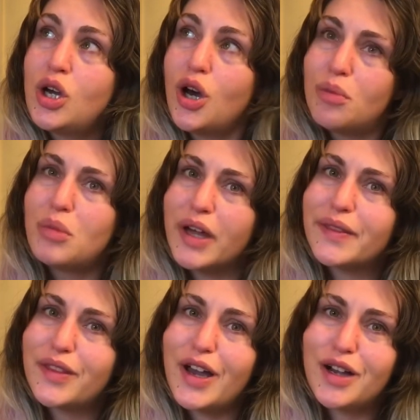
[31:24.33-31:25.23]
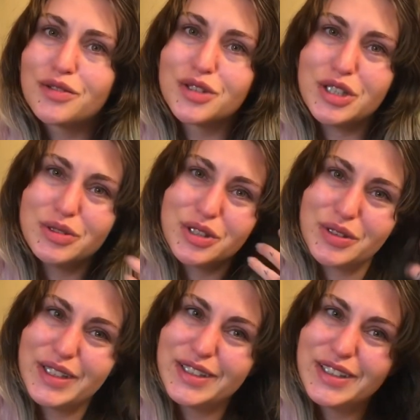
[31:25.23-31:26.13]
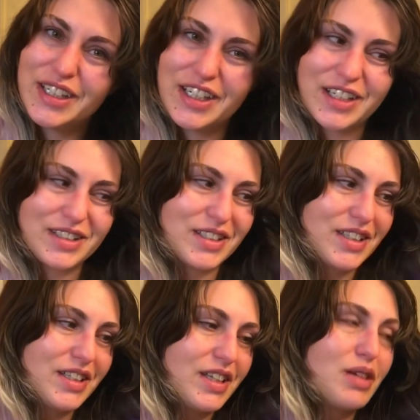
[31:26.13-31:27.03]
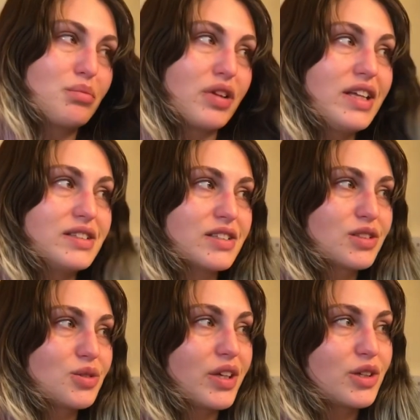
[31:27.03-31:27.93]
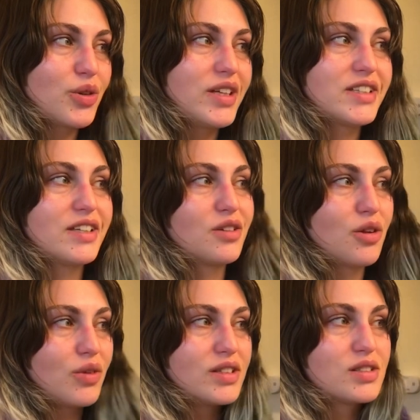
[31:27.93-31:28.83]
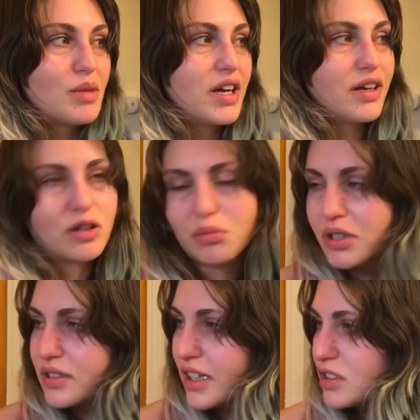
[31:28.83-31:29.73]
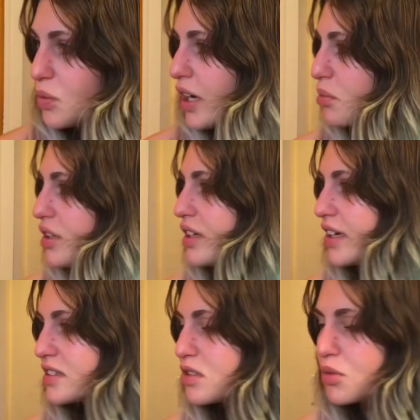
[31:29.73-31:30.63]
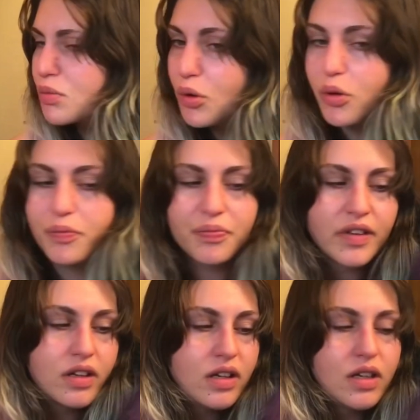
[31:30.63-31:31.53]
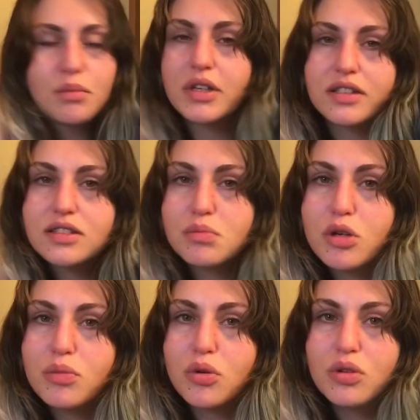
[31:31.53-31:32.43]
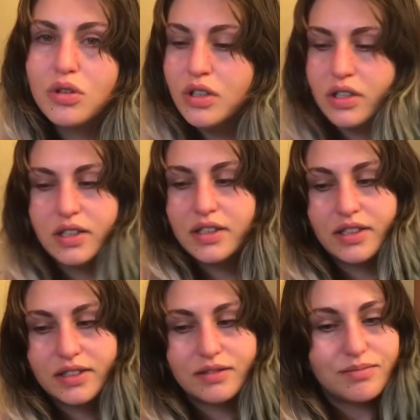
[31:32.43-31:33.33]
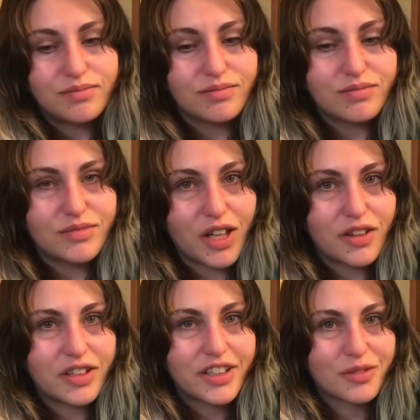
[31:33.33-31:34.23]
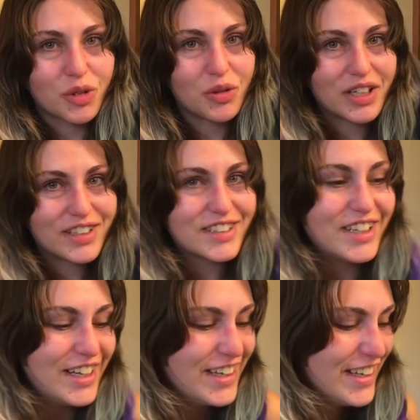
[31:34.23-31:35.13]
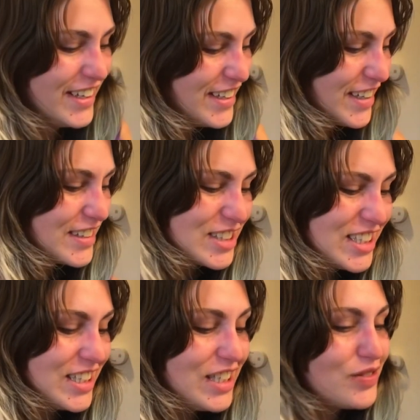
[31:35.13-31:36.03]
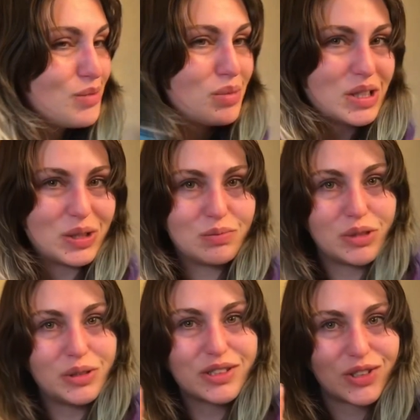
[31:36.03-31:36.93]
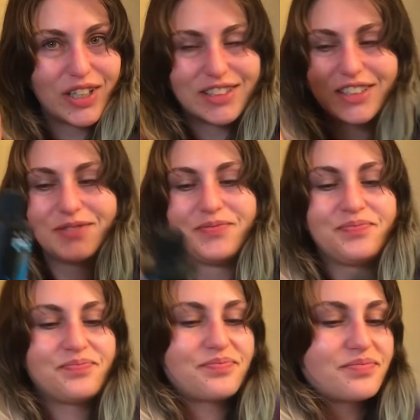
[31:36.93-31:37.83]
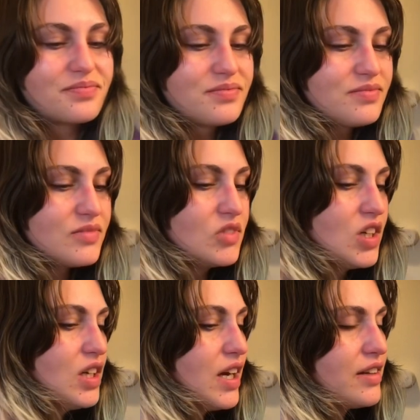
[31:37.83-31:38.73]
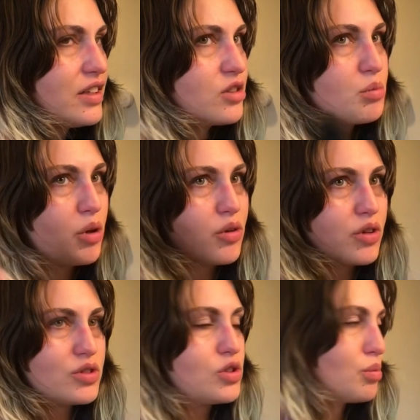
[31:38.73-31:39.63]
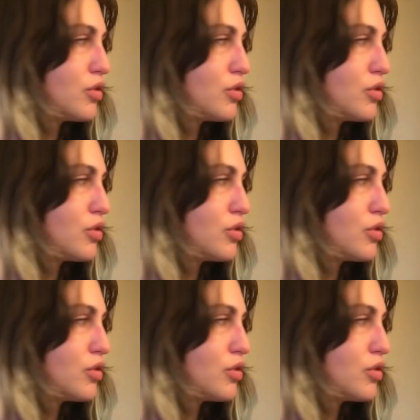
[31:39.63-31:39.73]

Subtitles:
a month after you do it, and it blends like crazy into the rest of my hair. But that's why I put it against the purple, because the purple, nothing can ruin it. Even blue is crazy. And these are both super